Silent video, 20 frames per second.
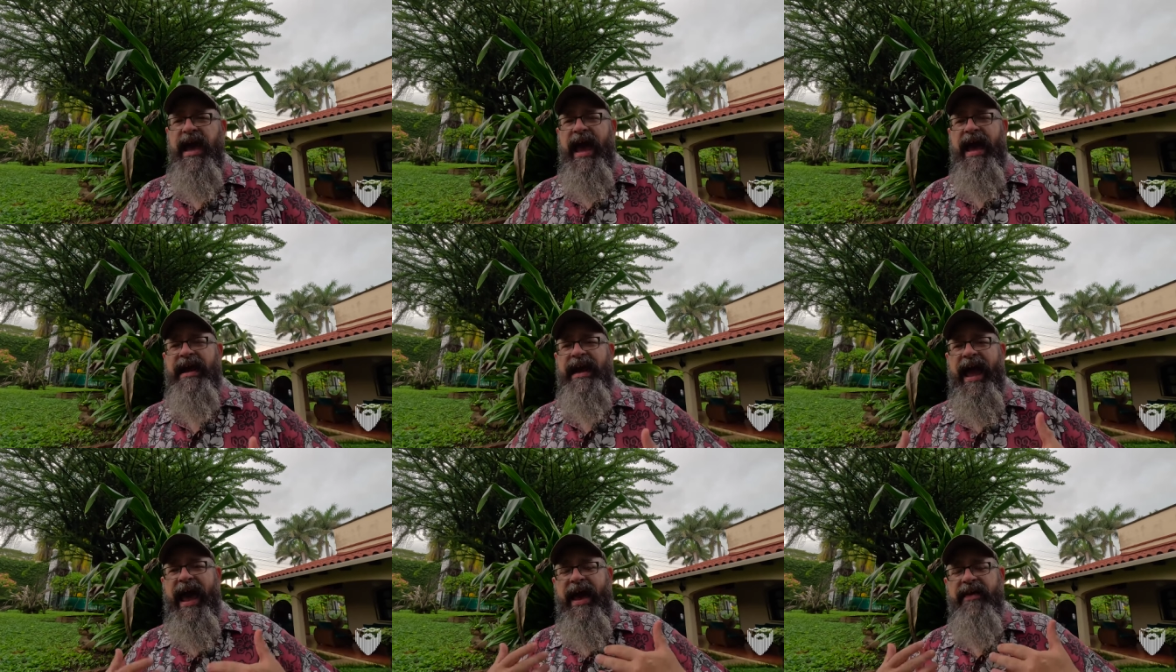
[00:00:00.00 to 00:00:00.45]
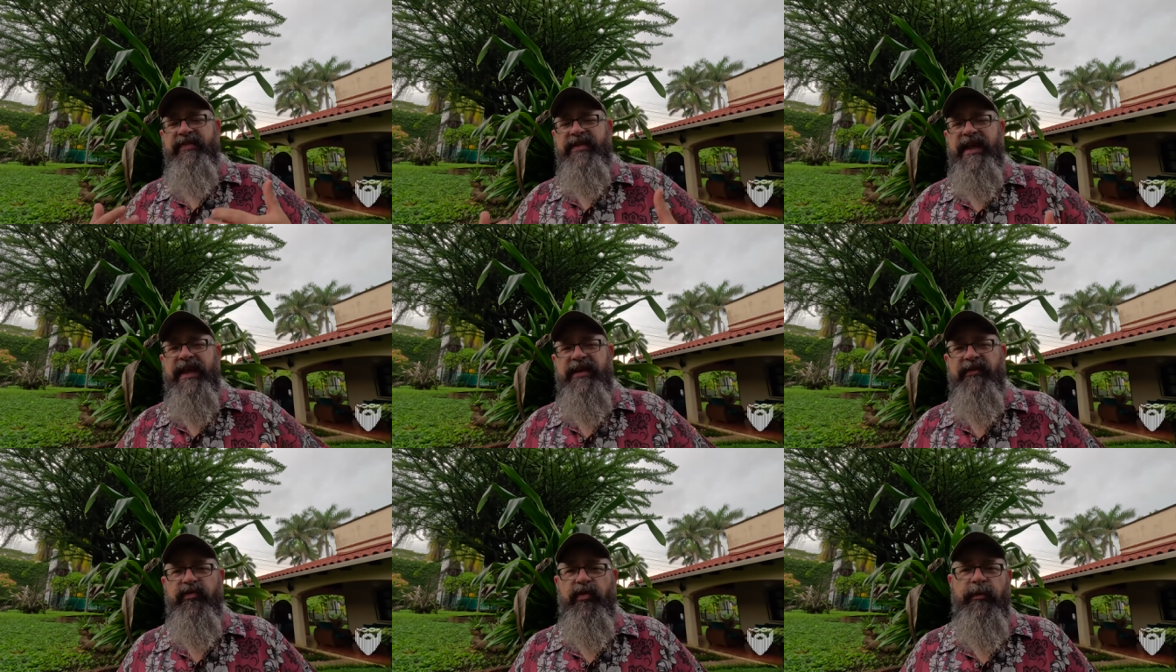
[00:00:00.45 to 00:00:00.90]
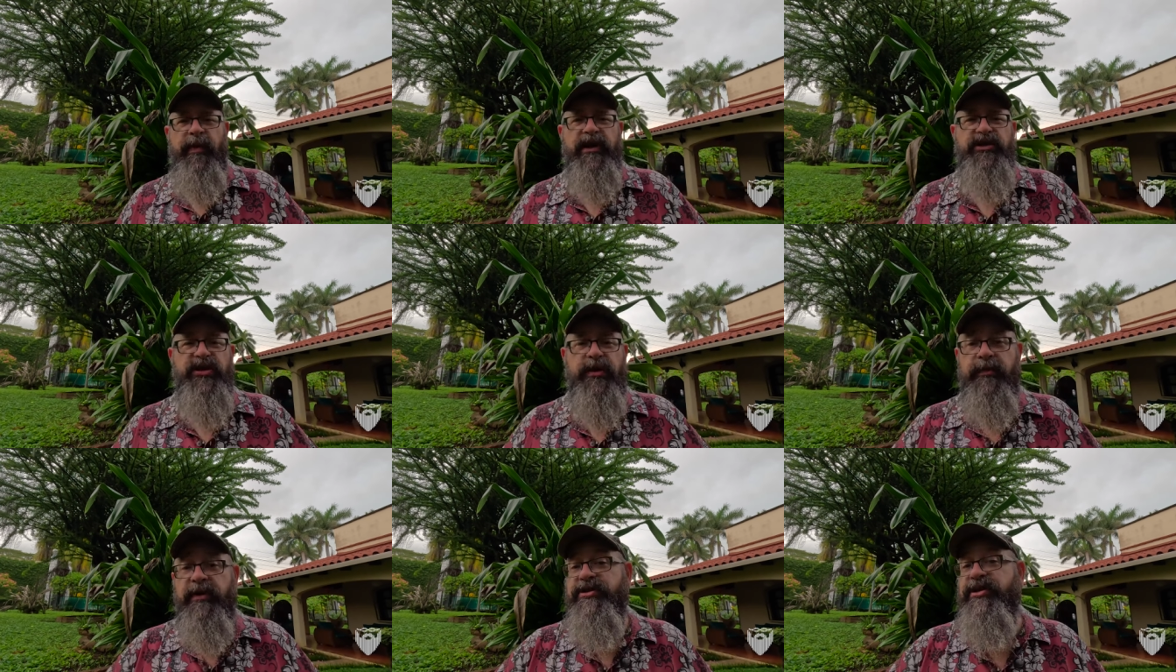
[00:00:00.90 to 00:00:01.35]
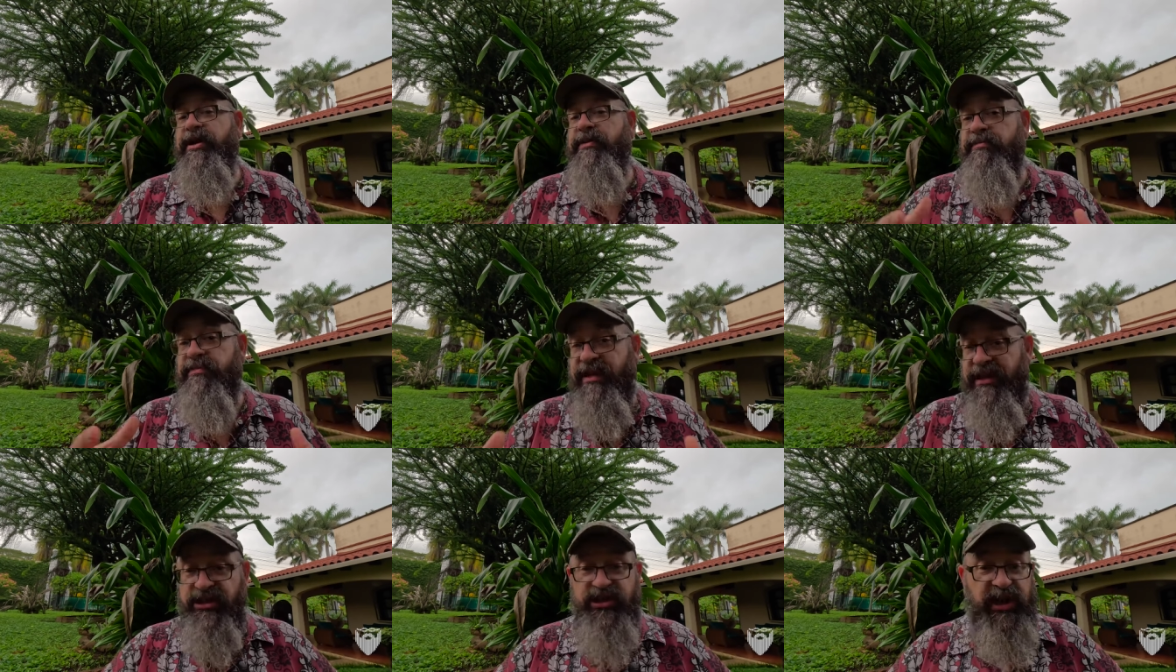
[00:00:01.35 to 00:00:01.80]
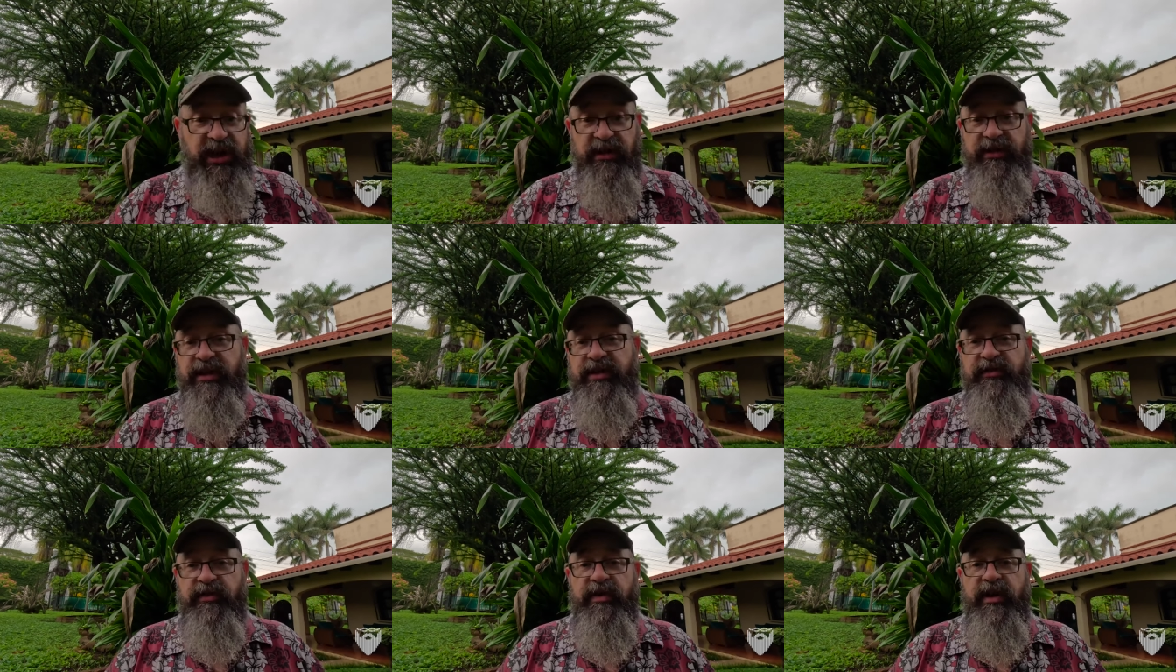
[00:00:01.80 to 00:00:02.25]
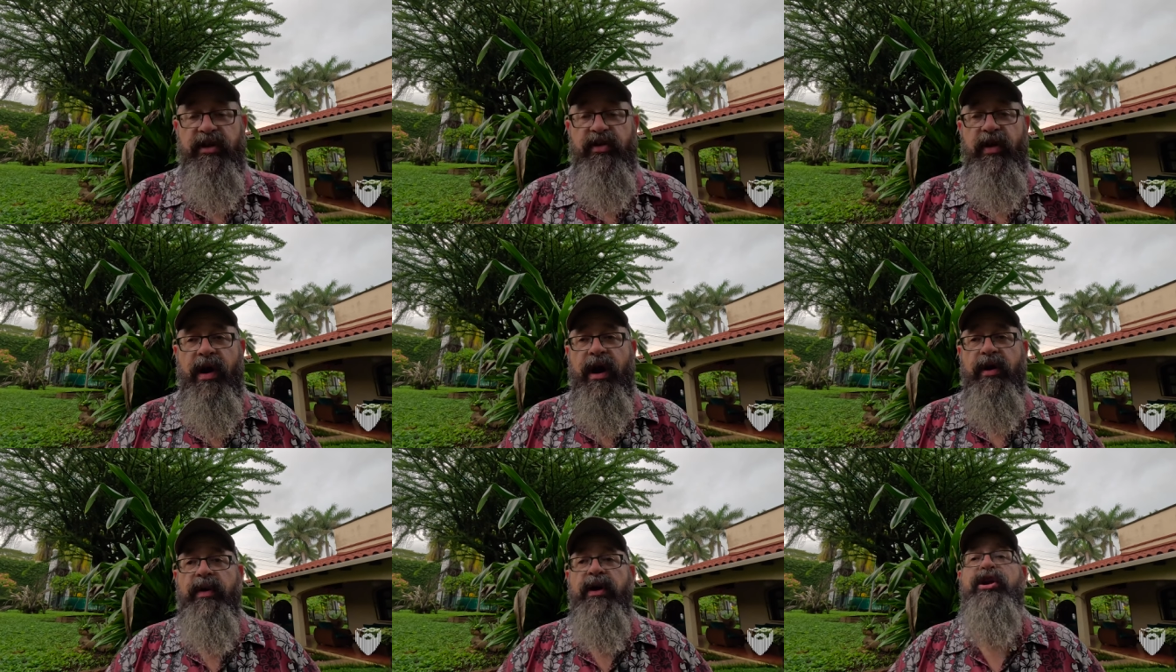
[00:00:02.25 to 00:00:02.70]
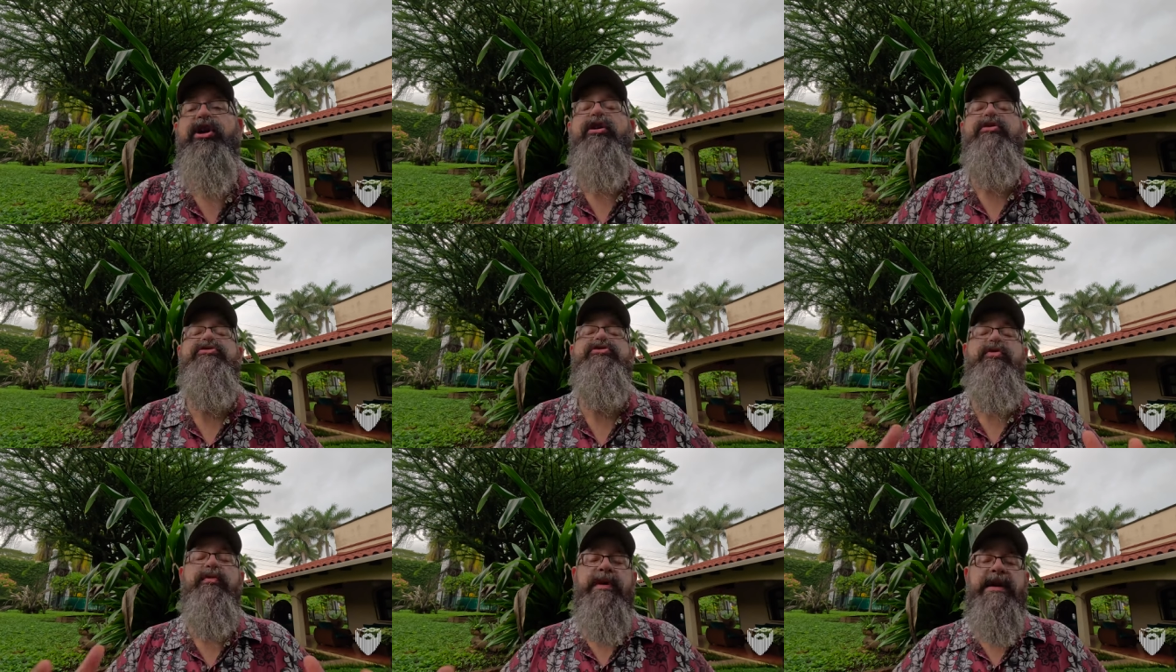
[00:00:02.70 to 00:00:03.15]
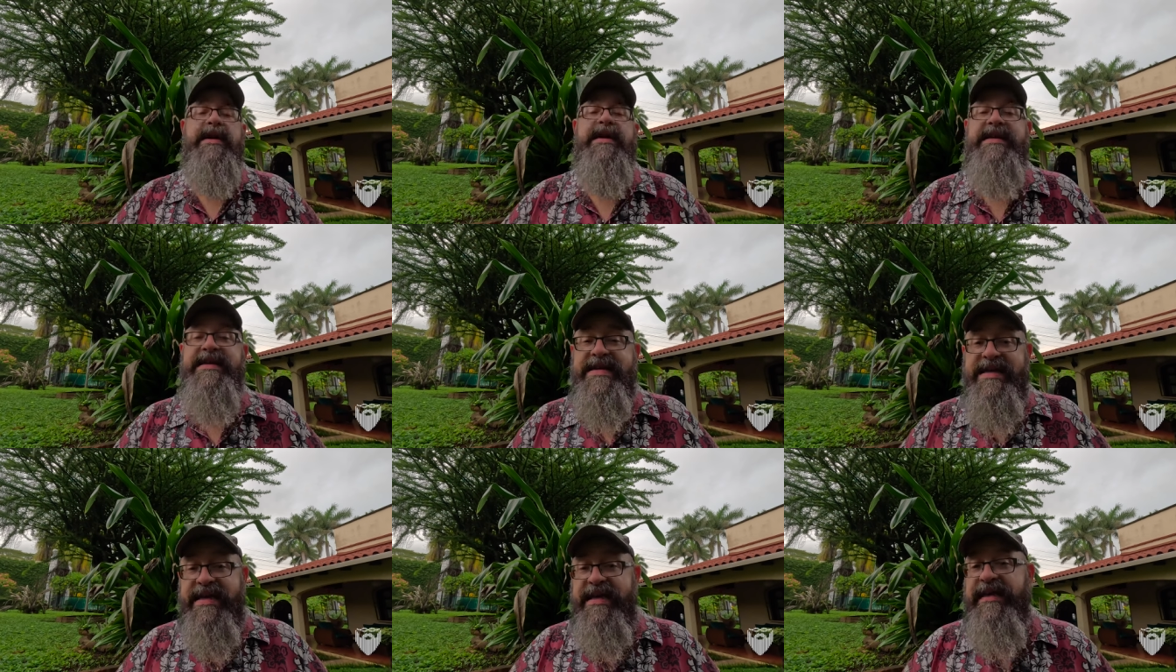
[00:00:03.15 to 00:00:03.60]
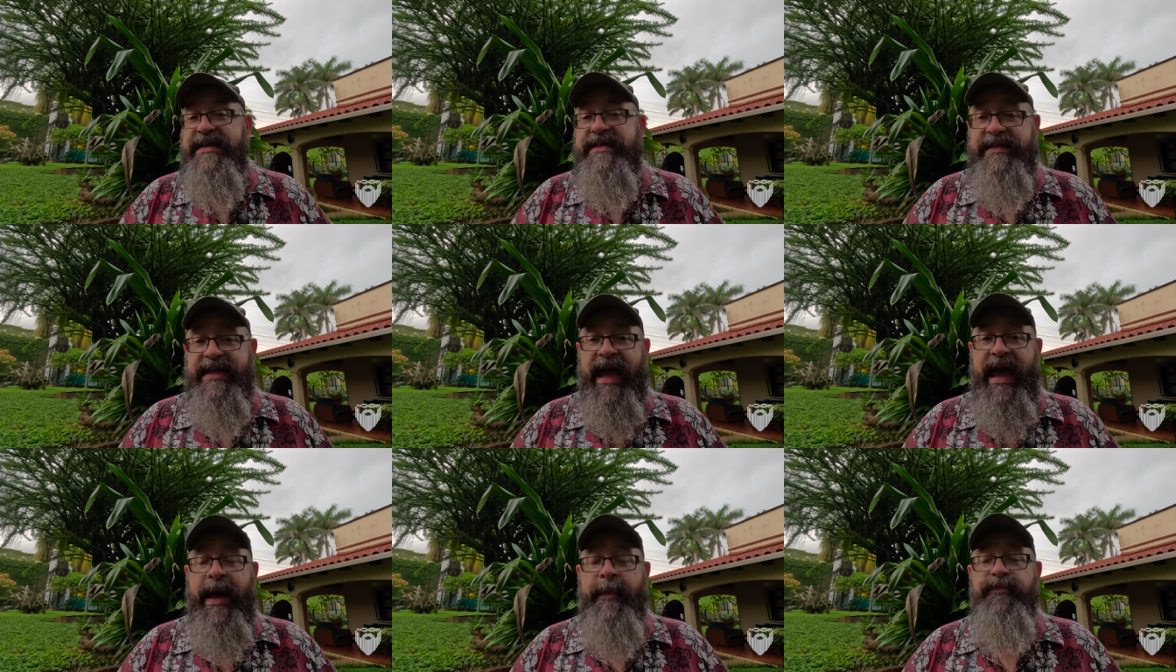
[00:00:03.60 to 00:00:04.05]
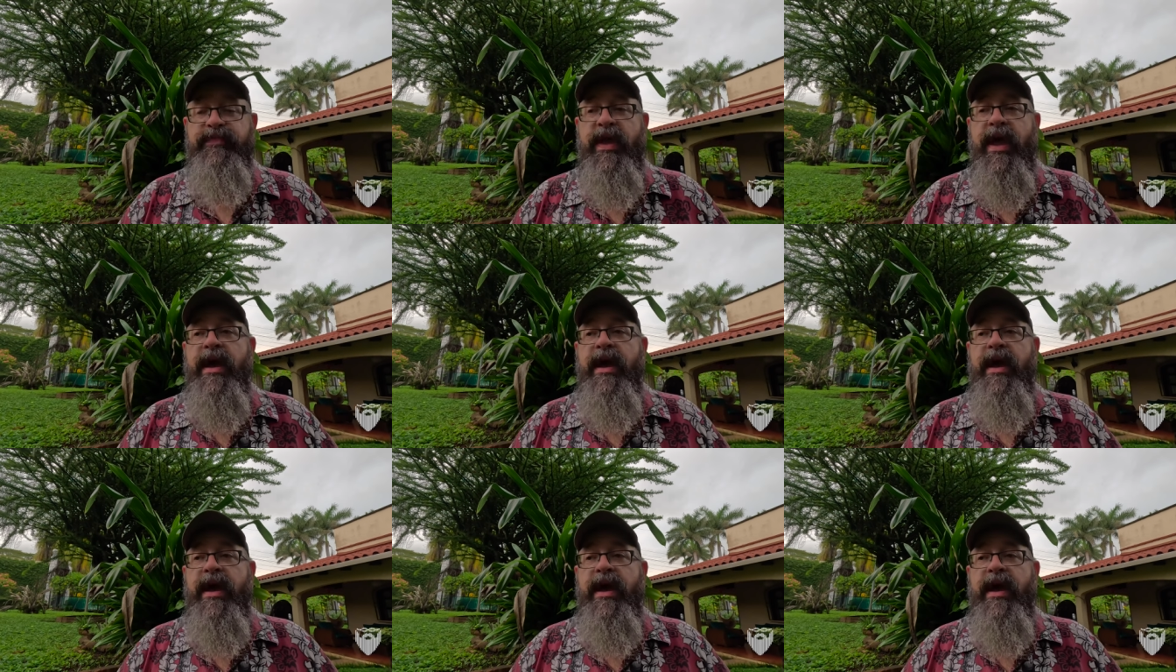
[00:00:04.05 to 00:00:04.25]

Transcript: And having that information, much like this channel does for Nicaragua, Costa Rica needs that